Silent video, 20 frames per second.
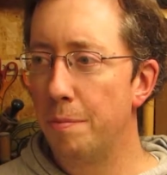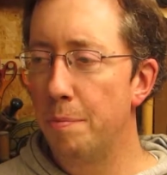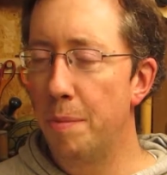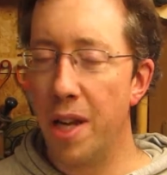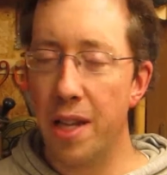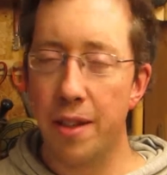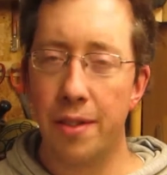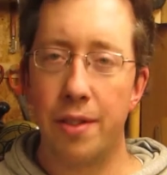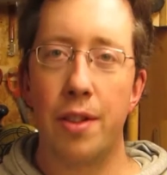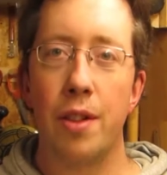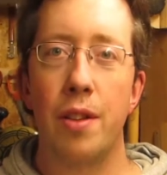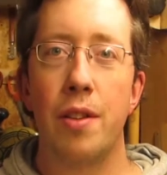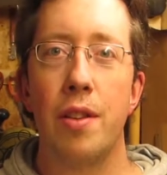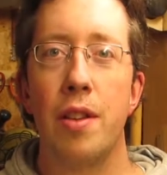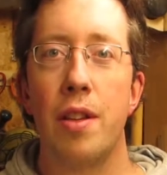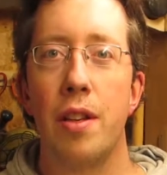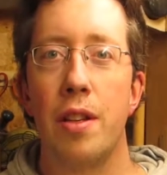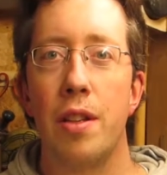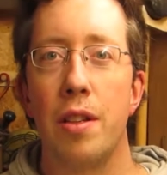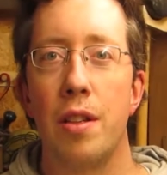Based
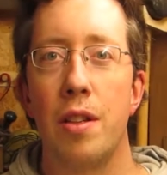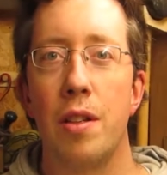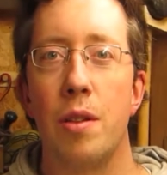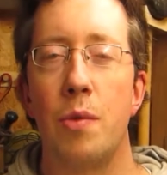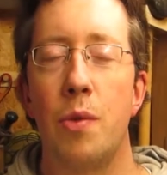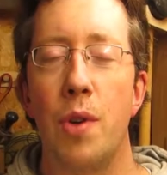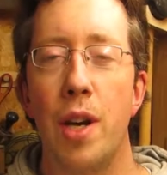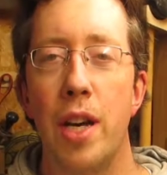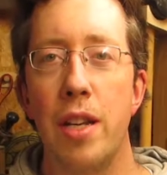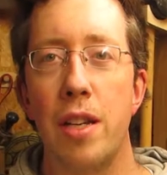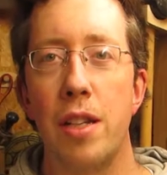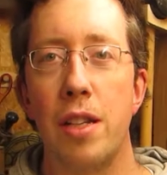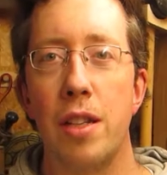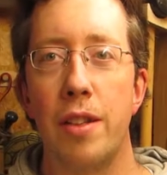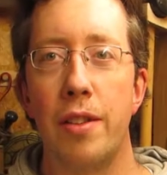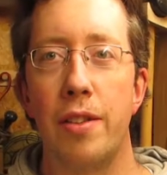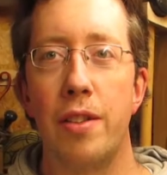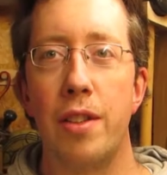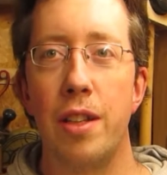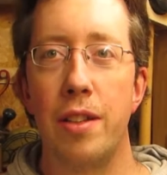on finding
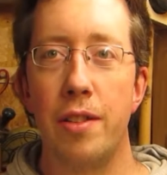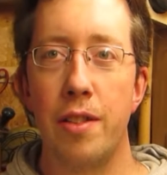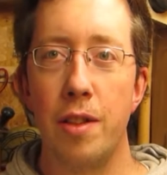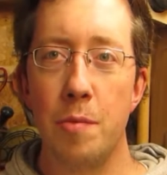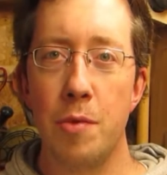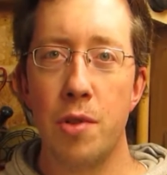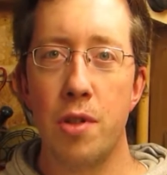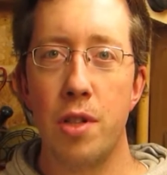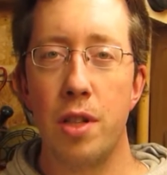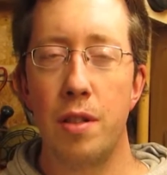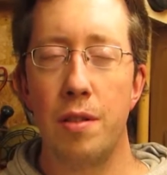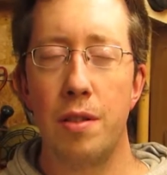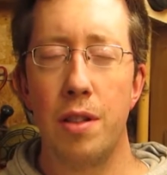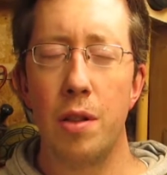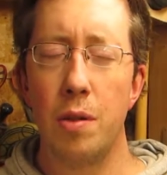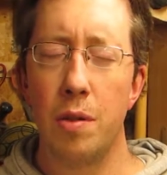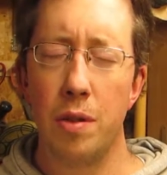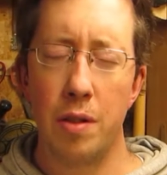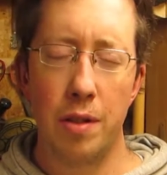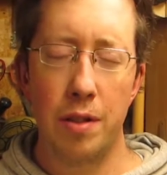a CNC machine,
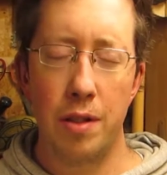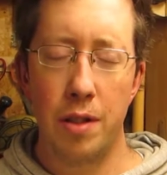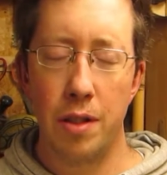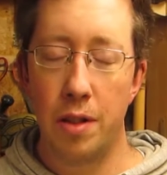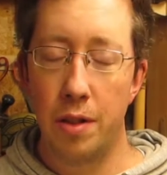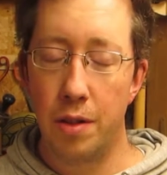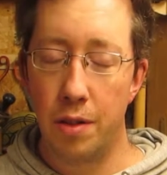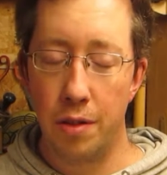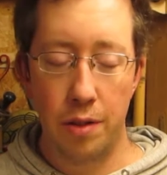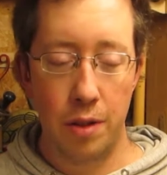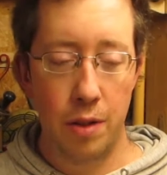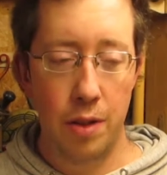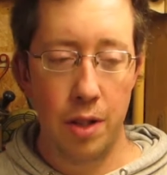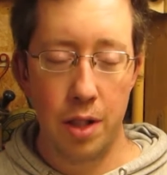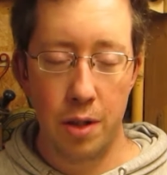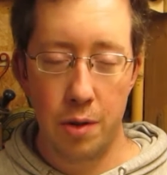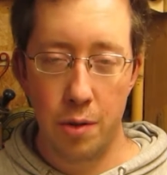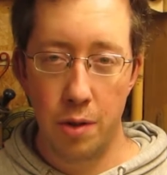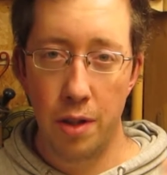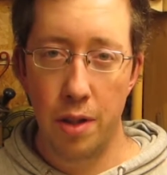no,
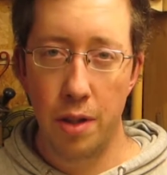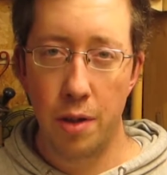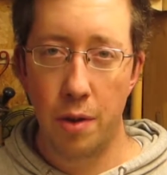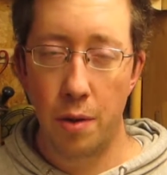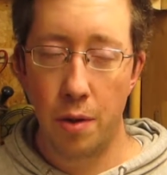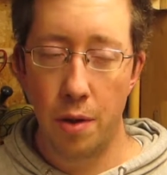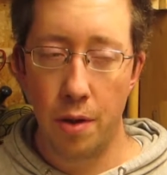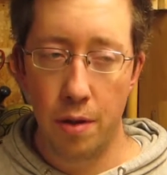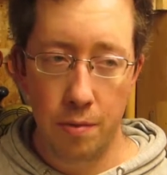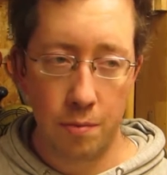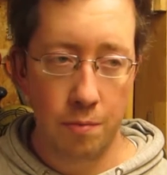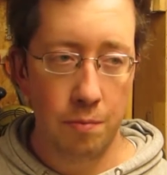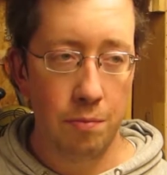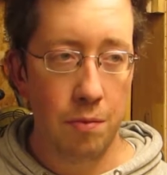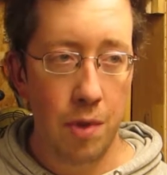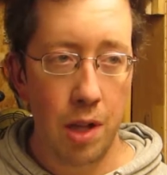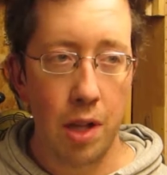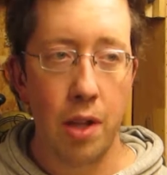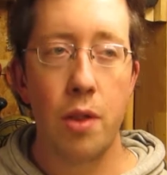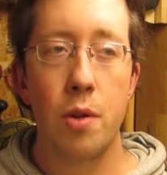sorry, a
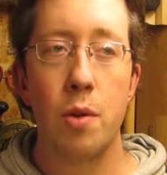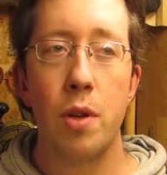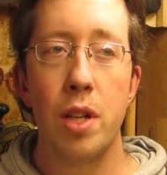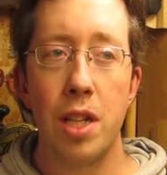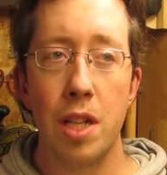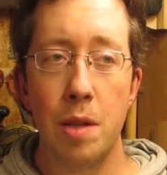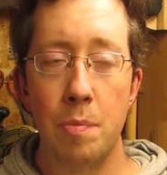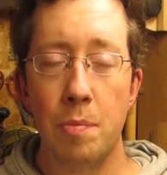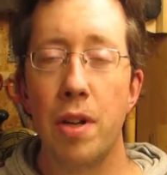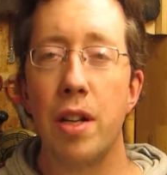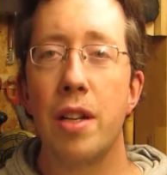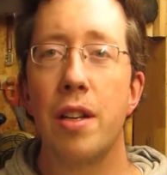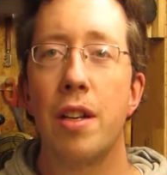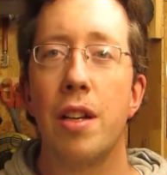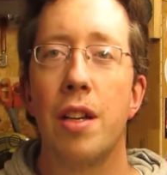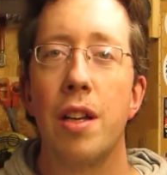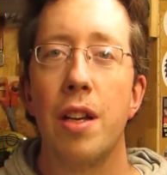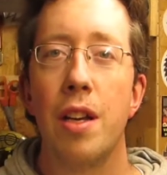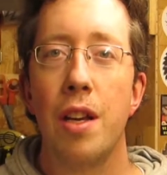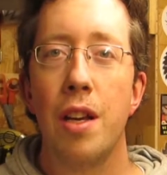3D
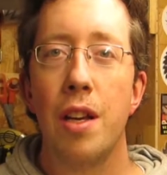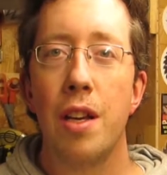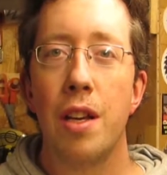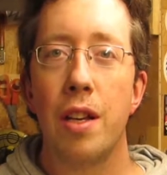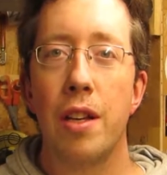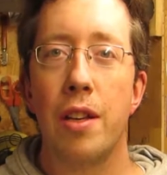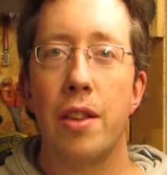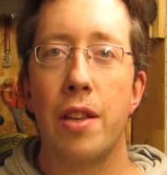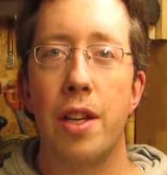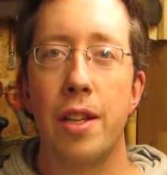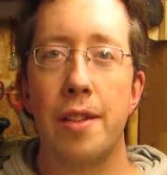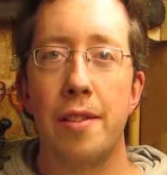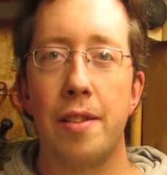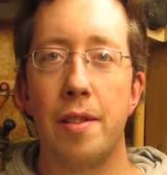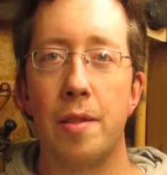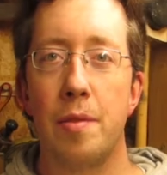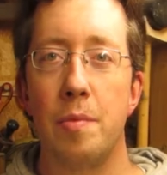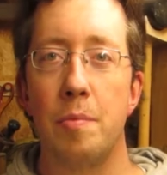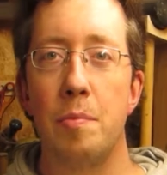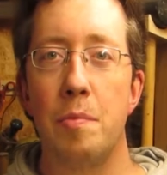printer
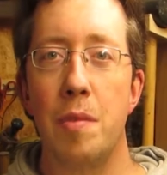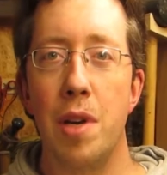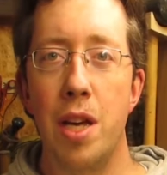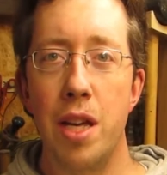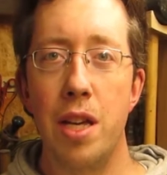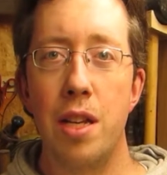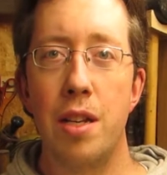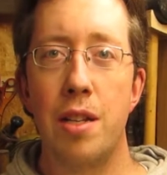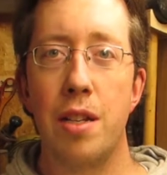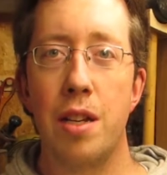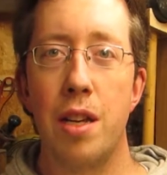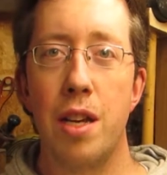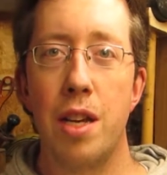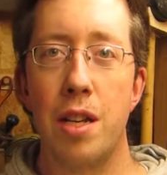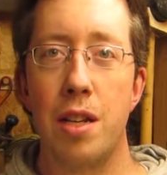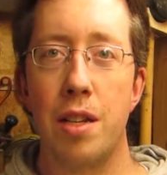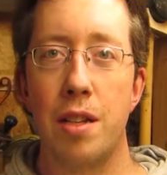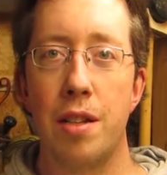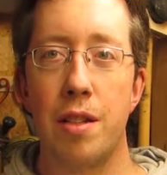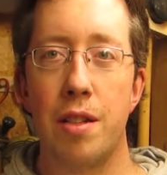that's made
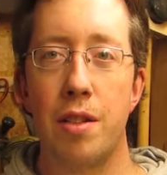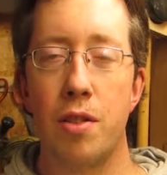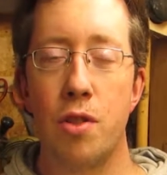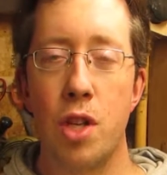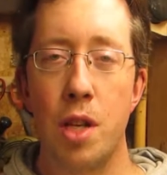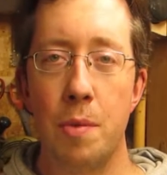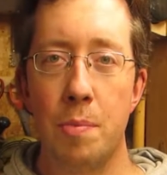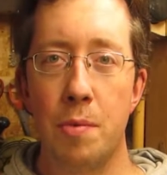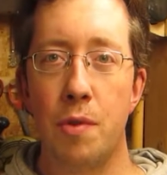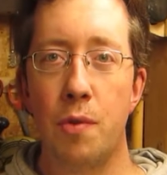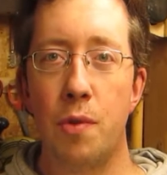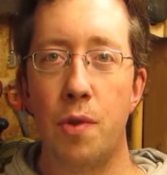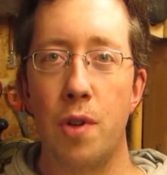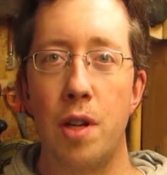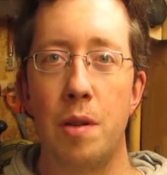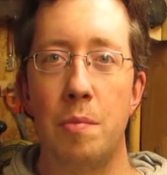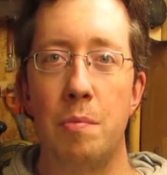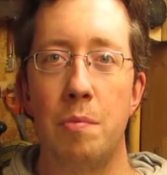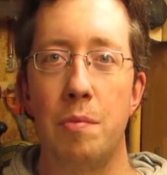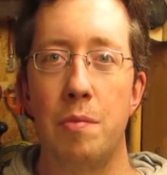and shipped
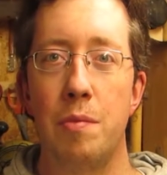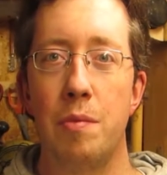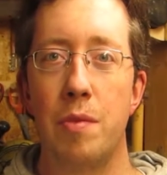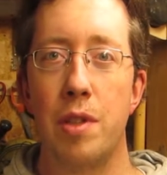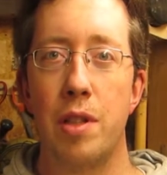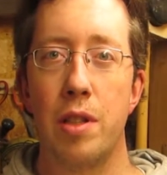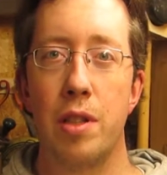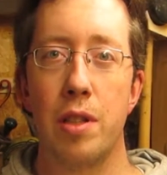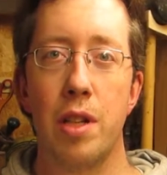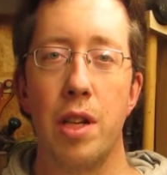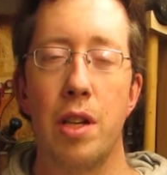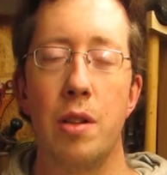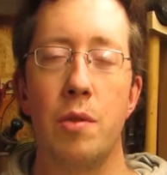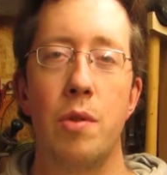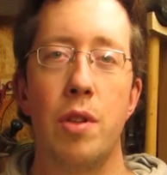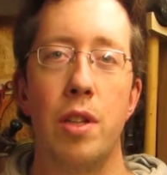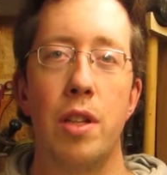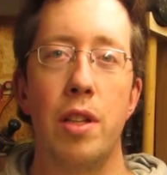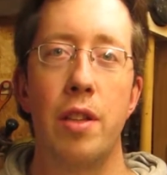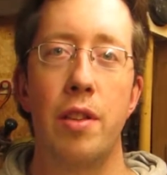from a
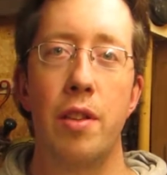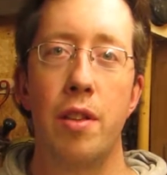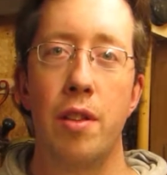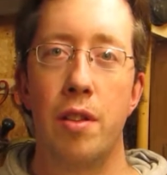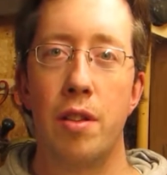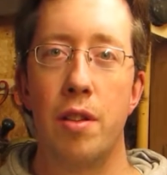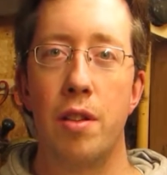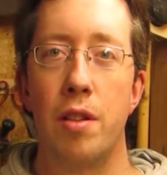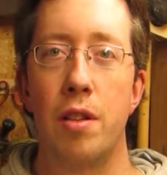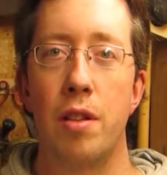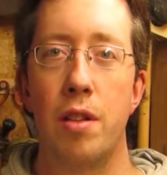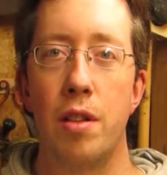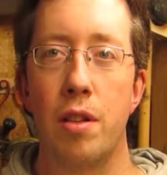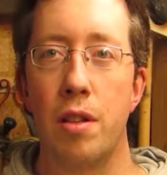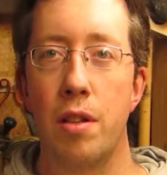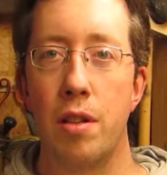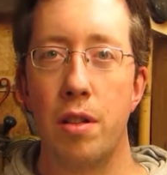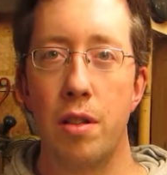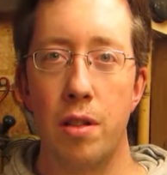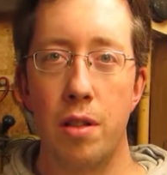country in the
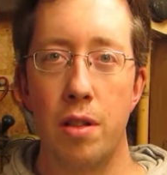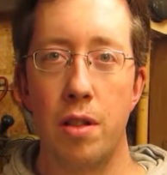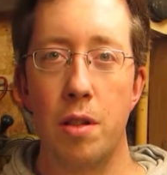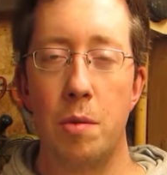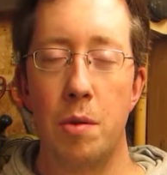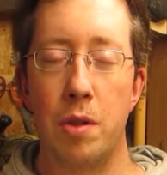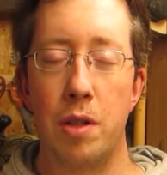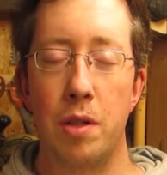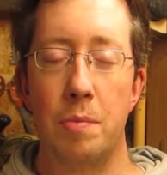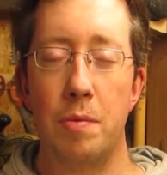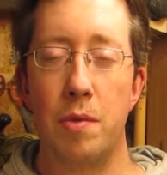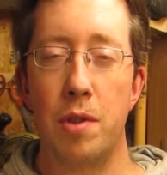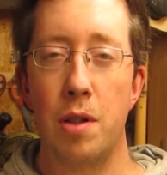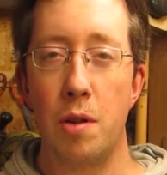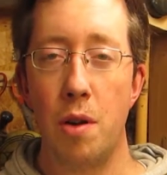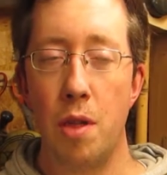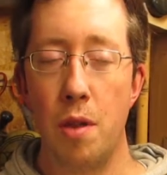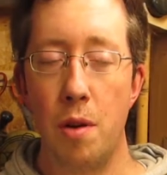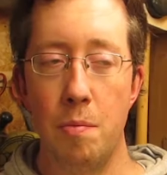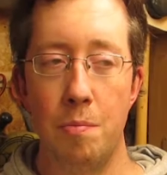
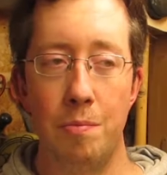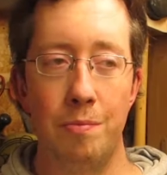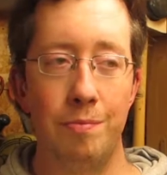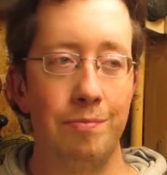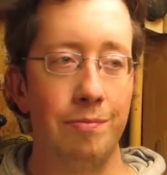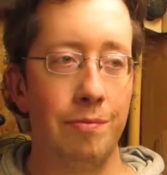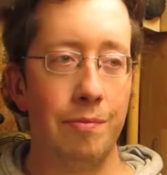European